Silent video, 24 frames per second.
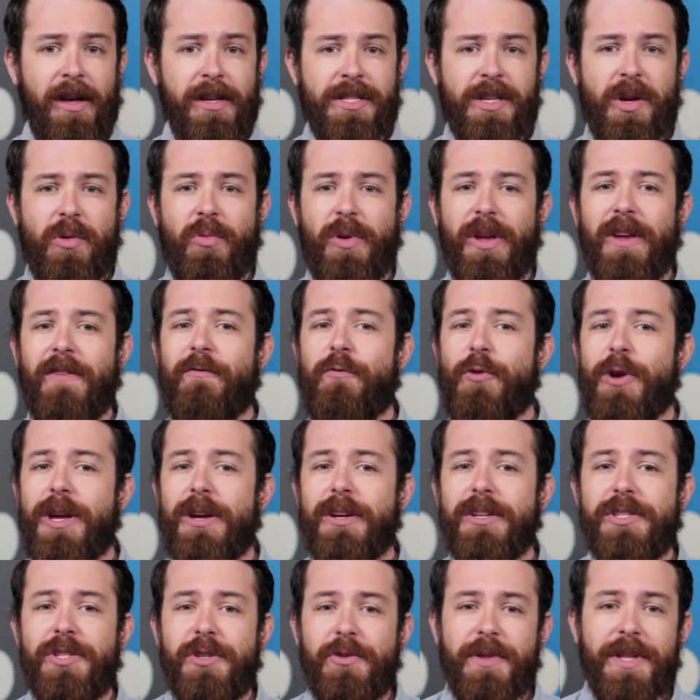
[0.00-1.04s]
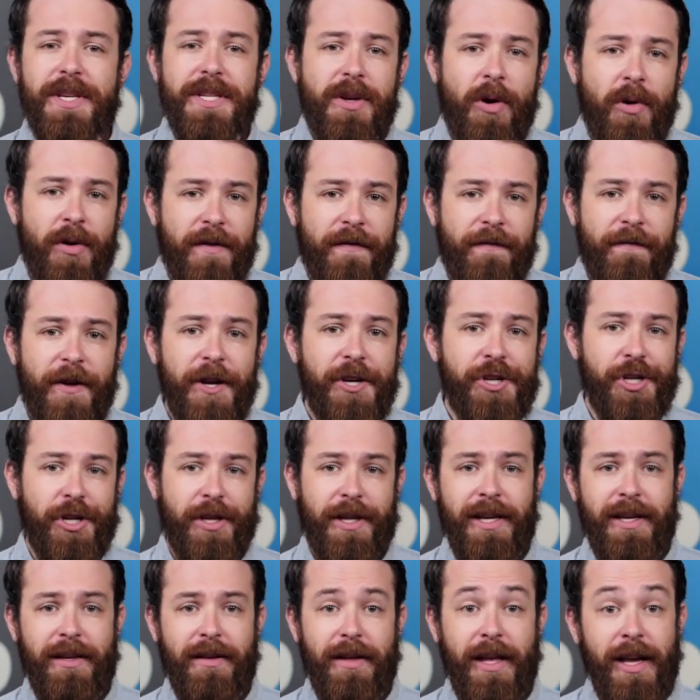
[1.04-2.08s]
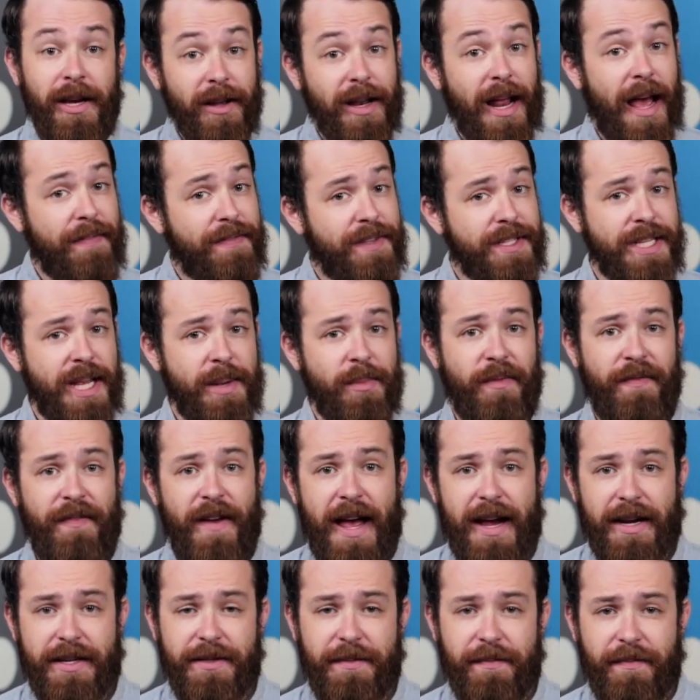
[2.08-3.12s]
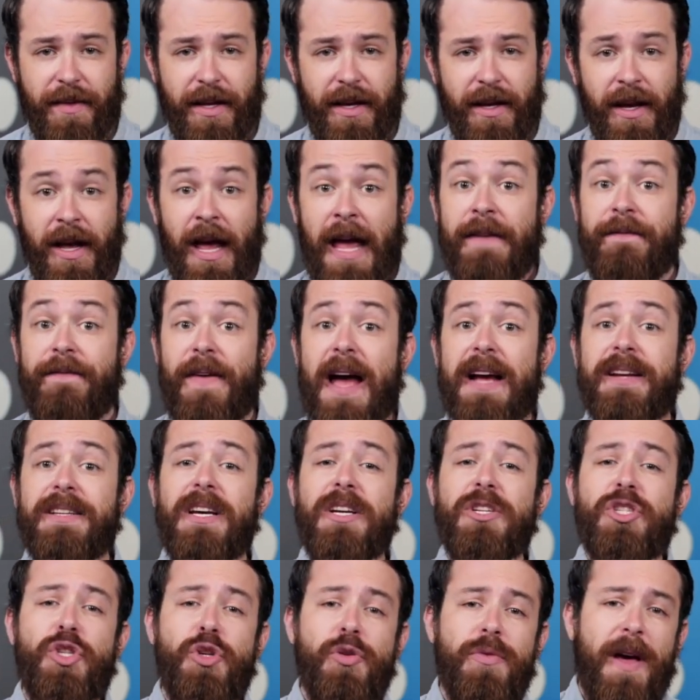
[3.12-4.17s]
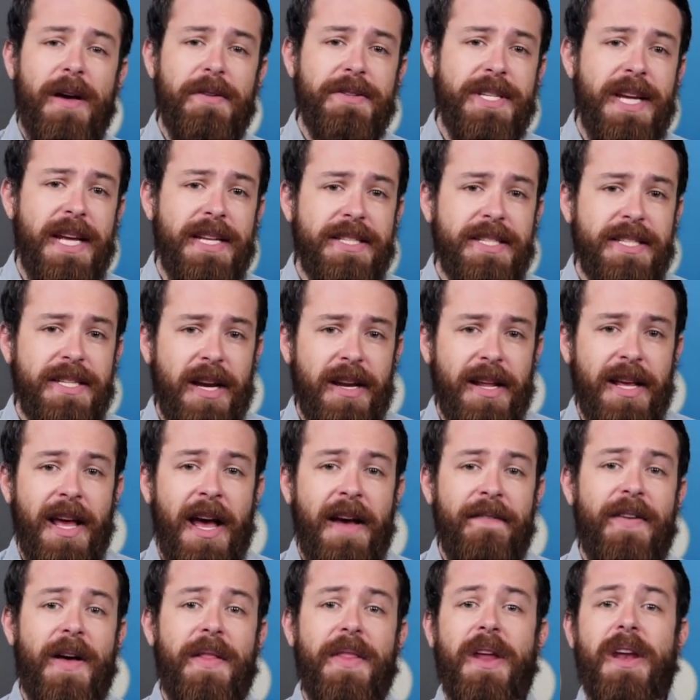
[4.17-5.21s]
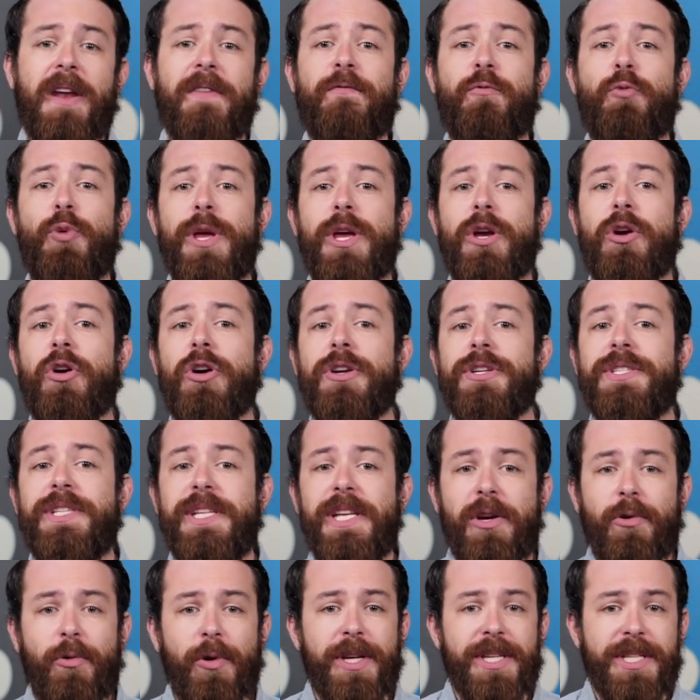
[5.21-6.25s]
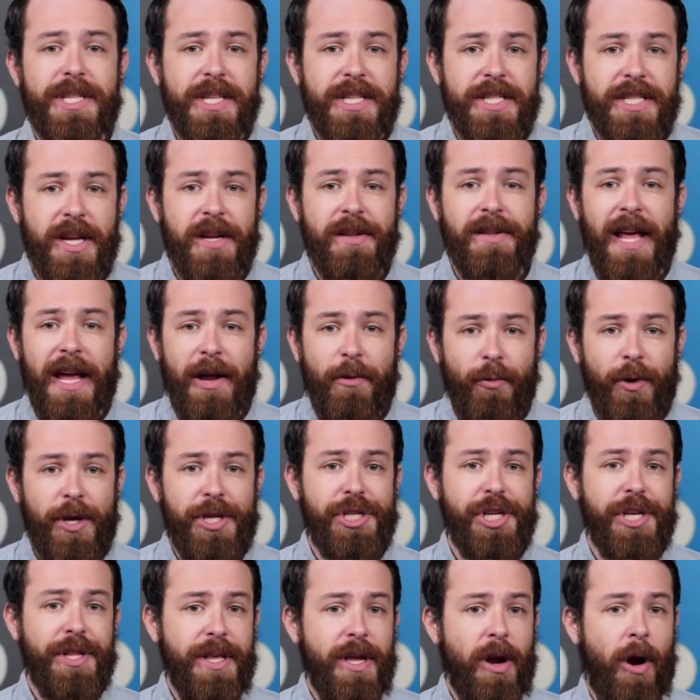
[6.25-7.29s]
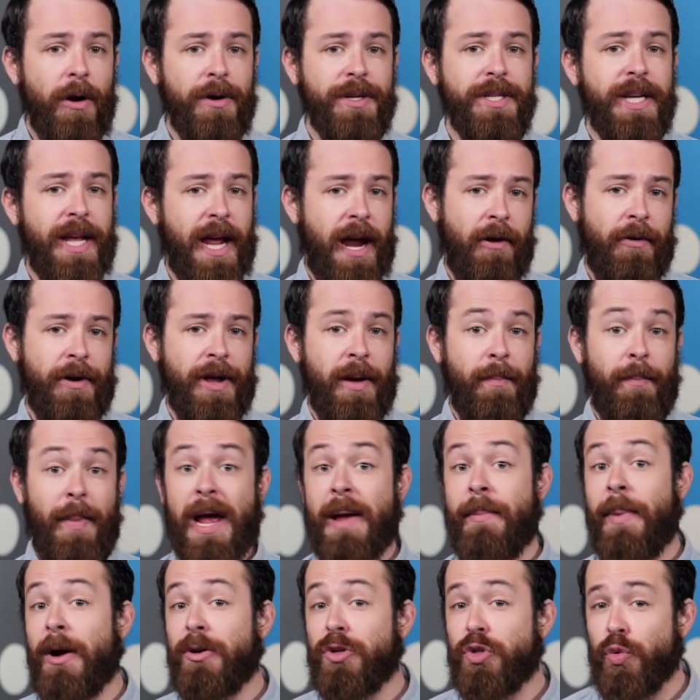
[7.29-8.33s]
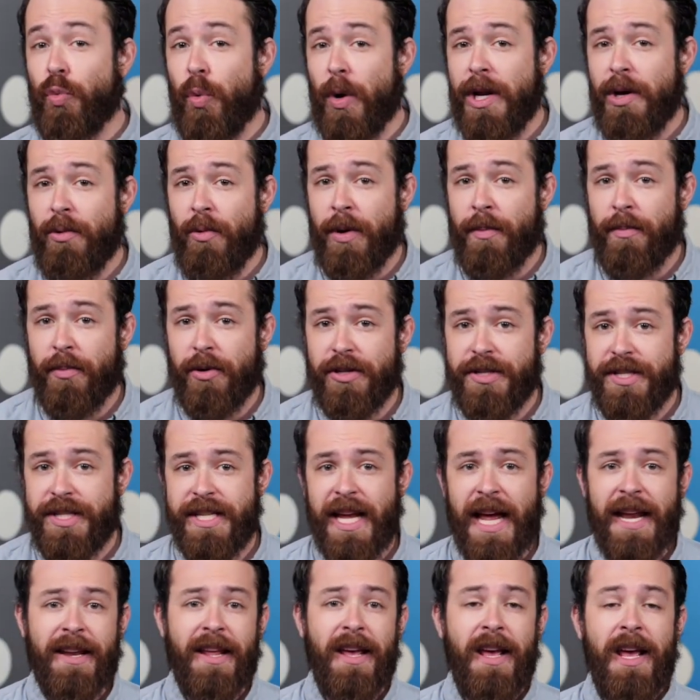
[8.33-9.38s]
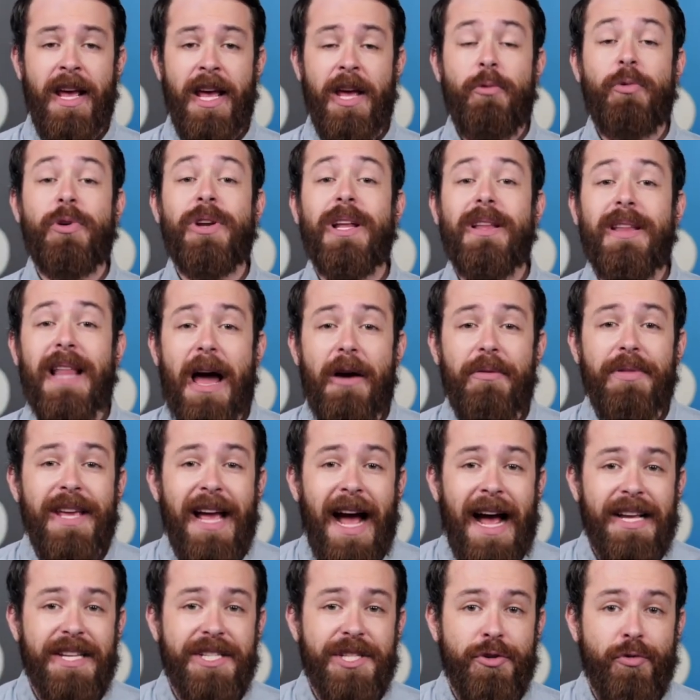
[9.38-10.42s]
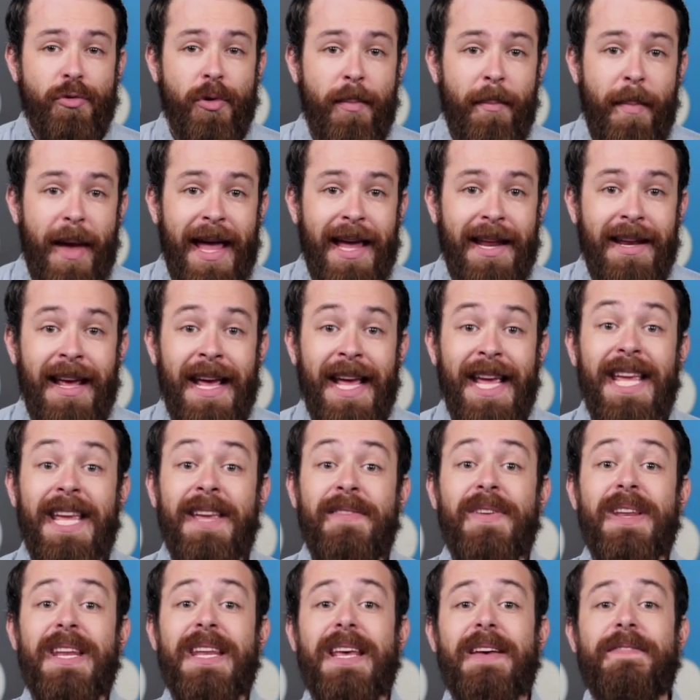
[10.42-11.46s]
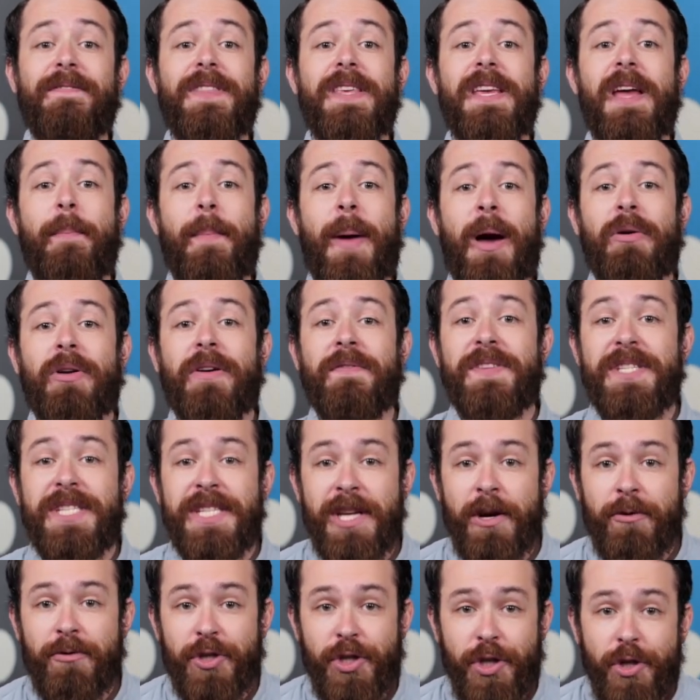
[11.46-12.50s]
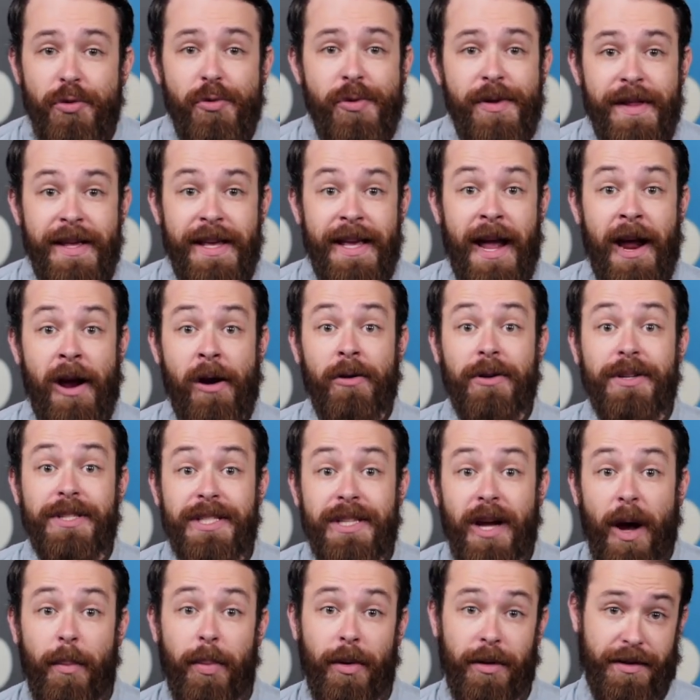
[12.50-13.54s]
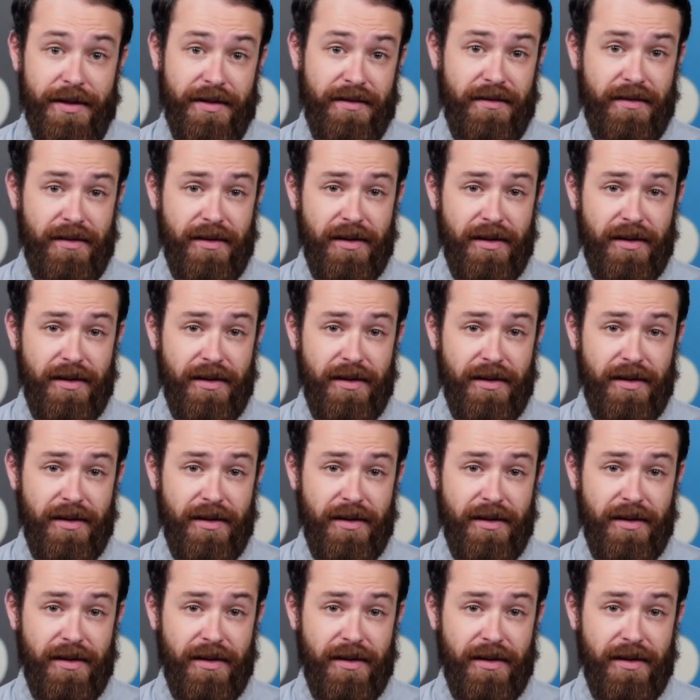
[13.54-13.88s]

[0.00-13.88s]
So if we could do this artificially, it could have the same effect. In fact, a 2008 study found that if we could decrease the sunlight reaching the Arctic area by about 21%, it would allow the ice to remain even if the amount of CO2 in the air doubled.